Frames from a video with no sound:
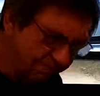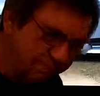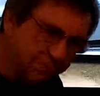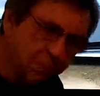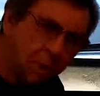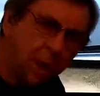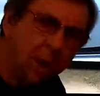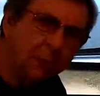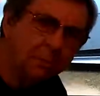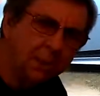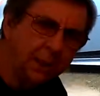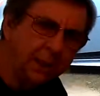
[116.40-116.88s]

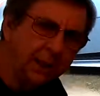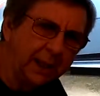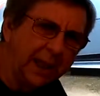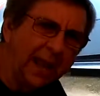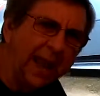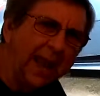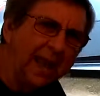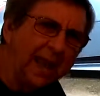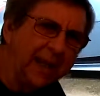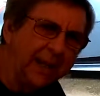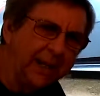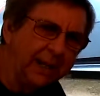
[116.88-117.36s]
Probably
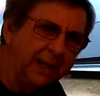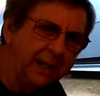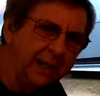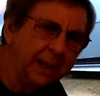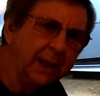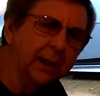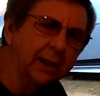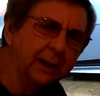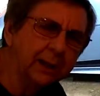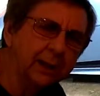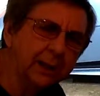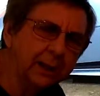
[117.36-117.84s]

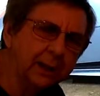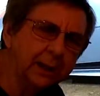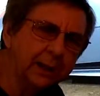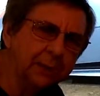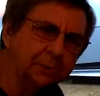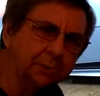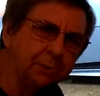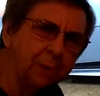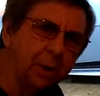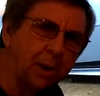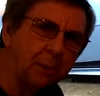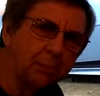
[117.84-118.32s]
80
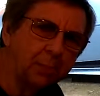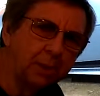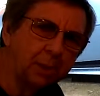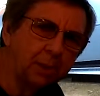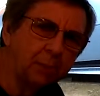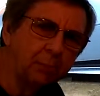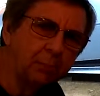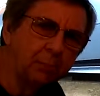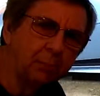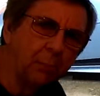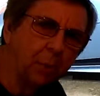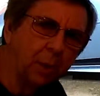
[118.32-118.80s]
is probably
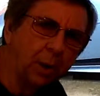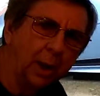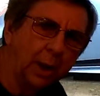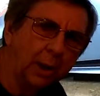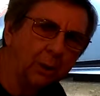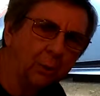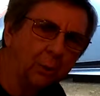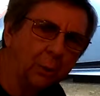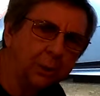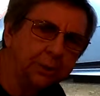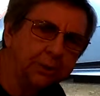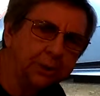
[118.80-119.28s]
more
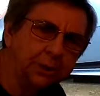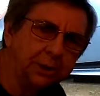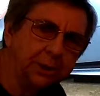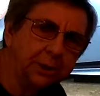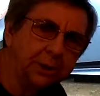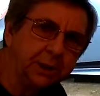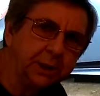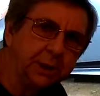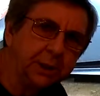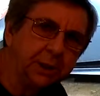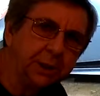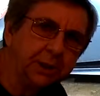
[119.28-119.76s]
like what
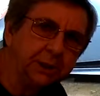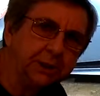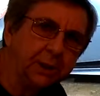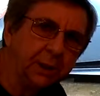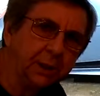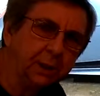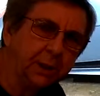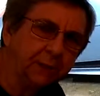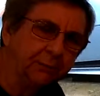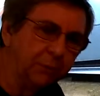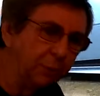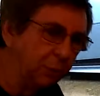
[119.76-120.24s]
you'd get
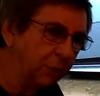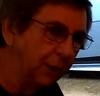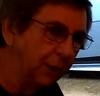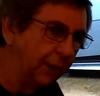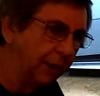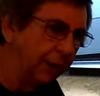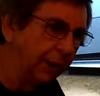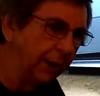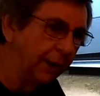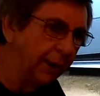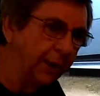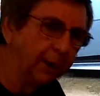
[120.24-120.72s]
if you
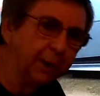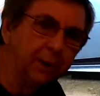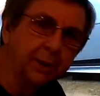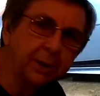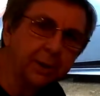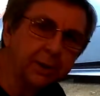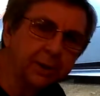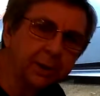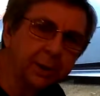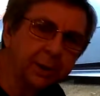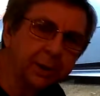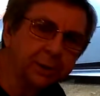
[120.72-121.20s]
run an air
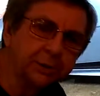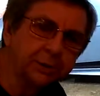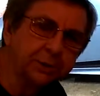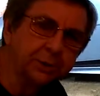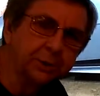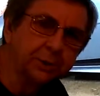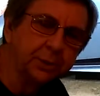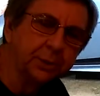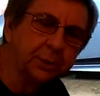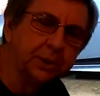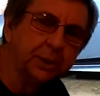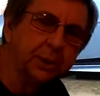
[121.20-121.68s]

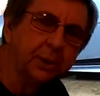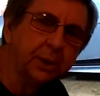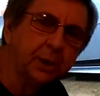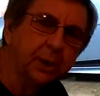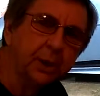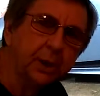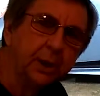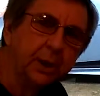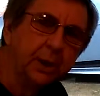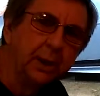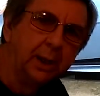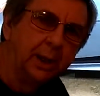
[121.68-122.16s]
conditioner
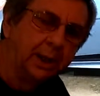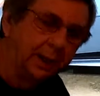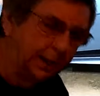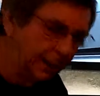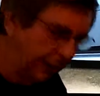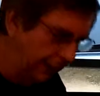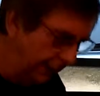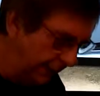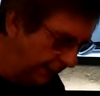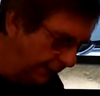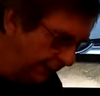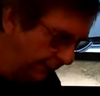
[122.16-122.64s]
and a
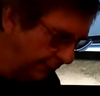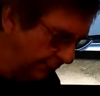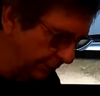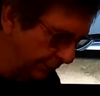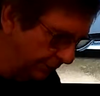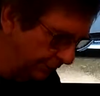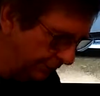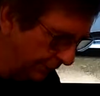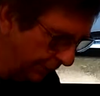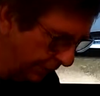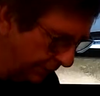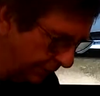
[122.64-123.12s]
heater
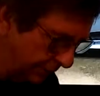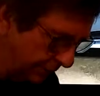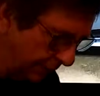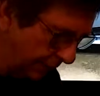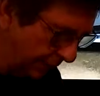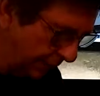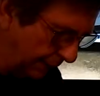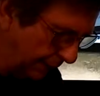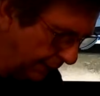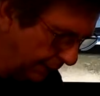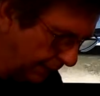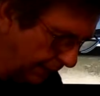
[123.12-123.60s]
and things
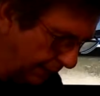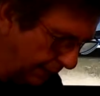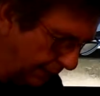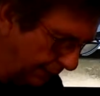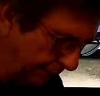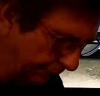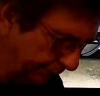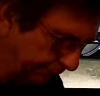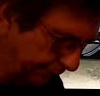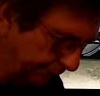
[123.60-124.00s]
like that.